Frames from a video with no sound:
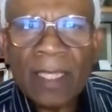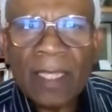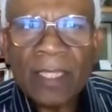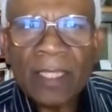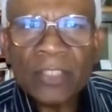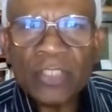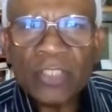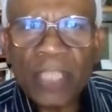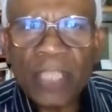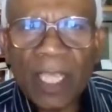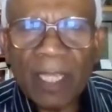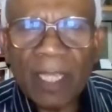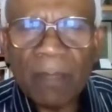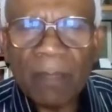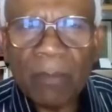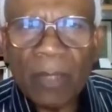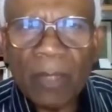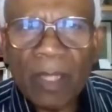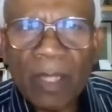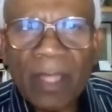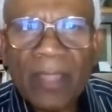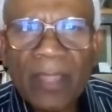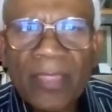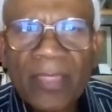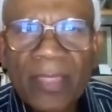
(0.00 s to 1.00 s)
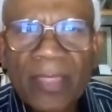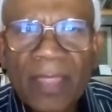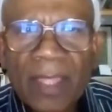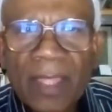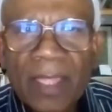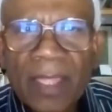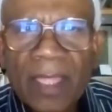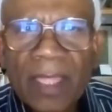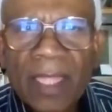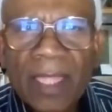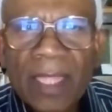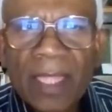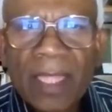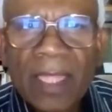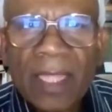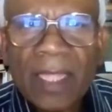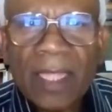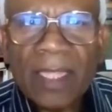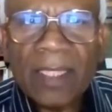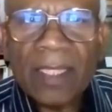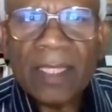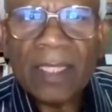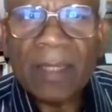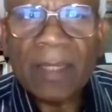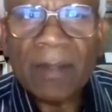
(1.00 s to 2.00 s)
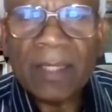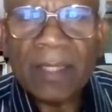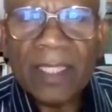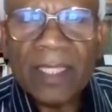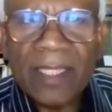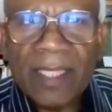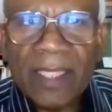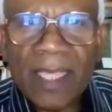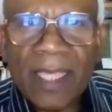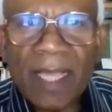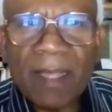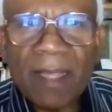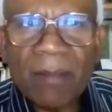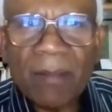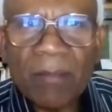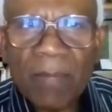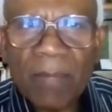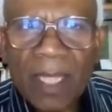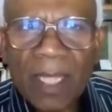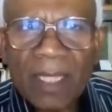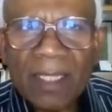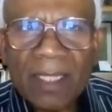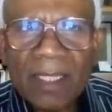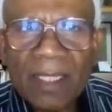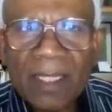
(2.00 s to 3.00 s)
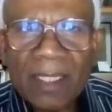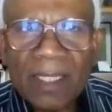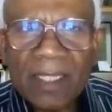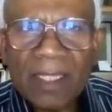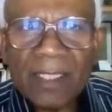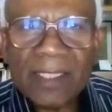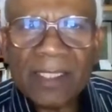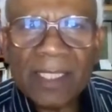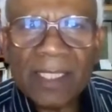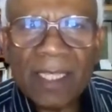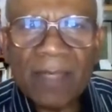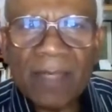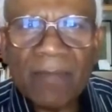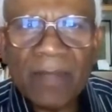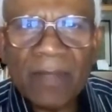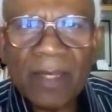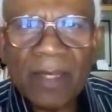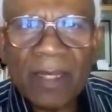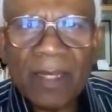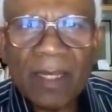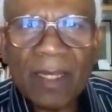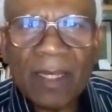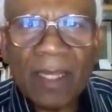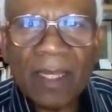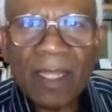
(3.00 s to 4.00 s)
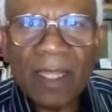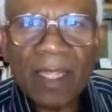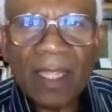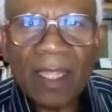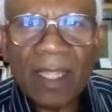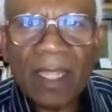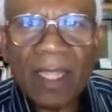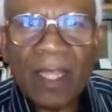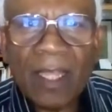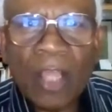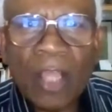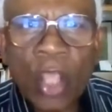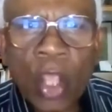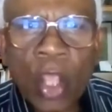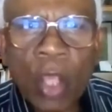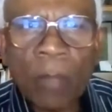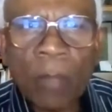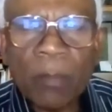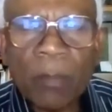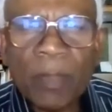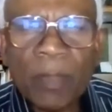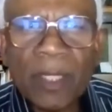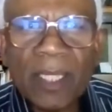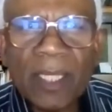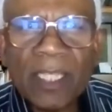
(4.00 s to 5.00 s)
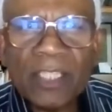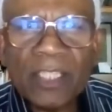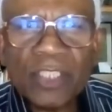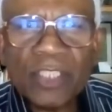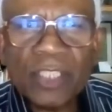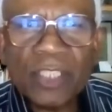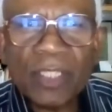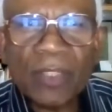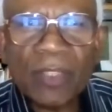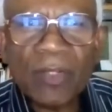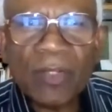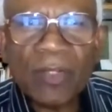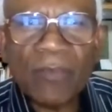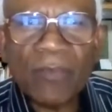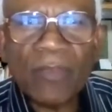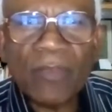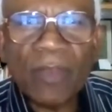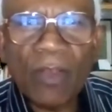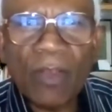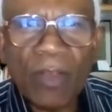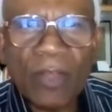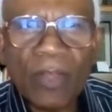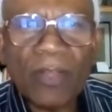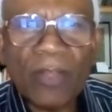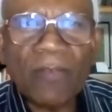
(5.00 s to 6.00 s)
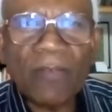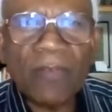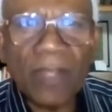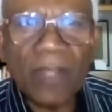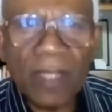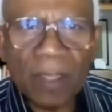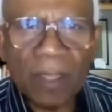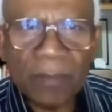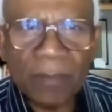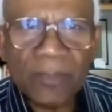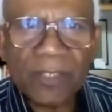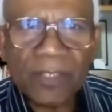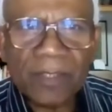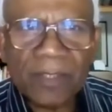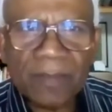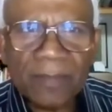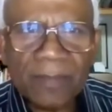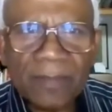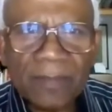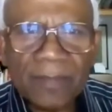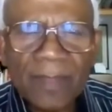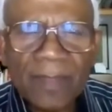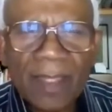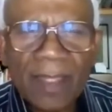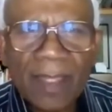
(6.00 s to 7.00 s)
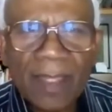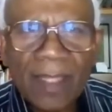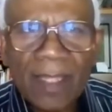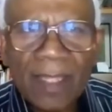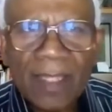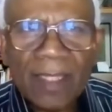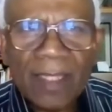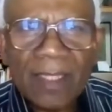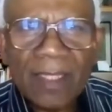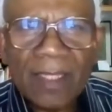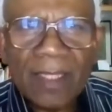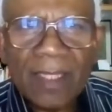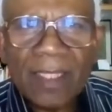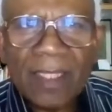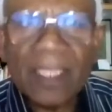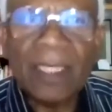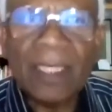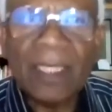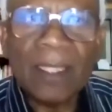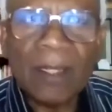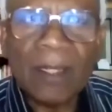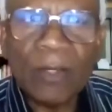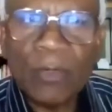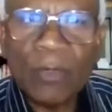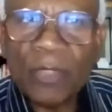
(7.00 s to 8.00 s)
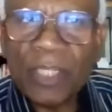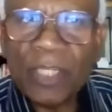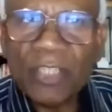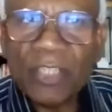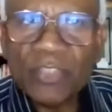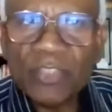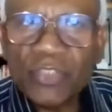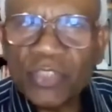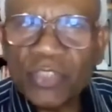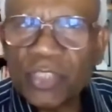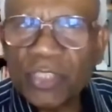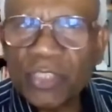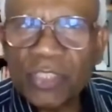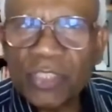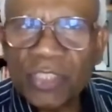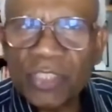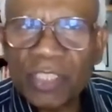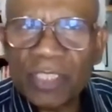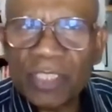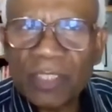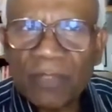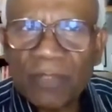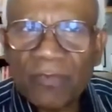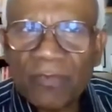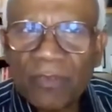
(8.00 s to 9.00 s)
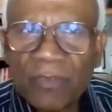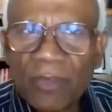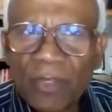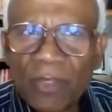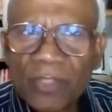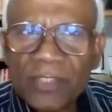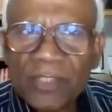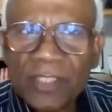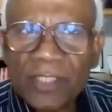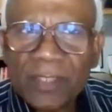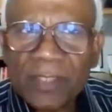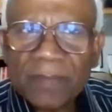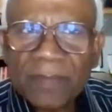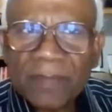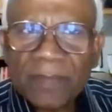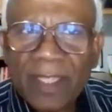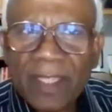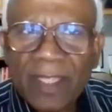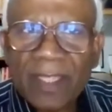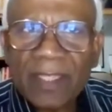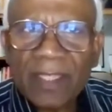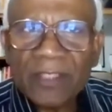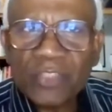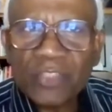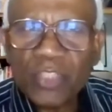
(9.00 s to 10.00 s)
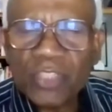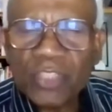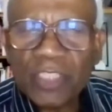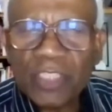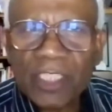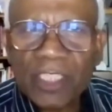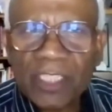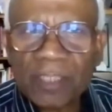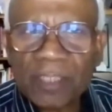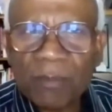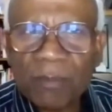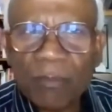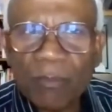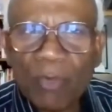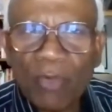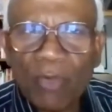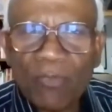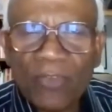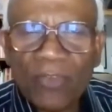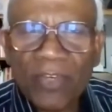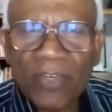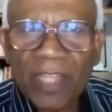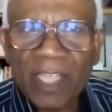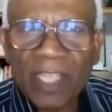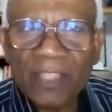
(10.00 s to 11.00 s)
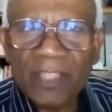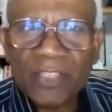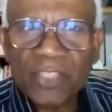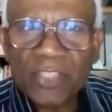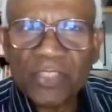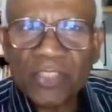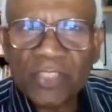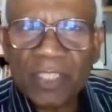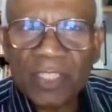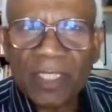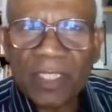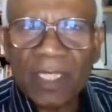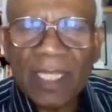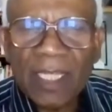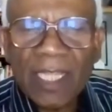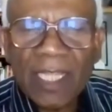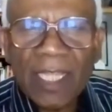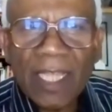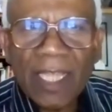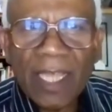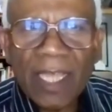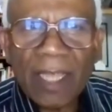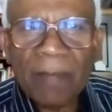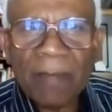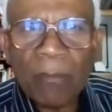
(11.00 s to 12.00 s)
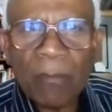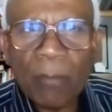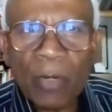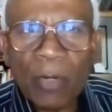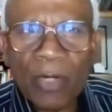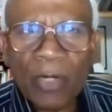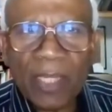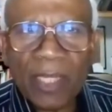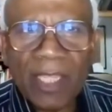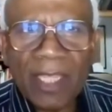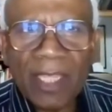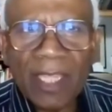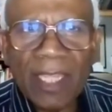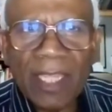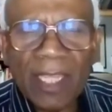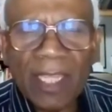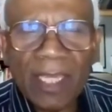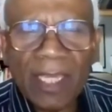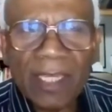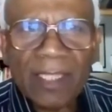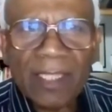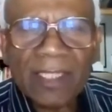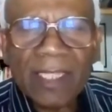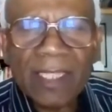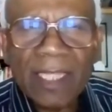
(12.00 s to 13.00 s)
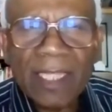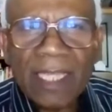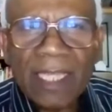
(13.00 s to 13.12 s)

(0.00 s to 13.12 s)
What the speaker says: childbirth, the young mother is given a combination of a lot of herbs, including ginger, of course. Yeah, ginger is more for digestion and body heat,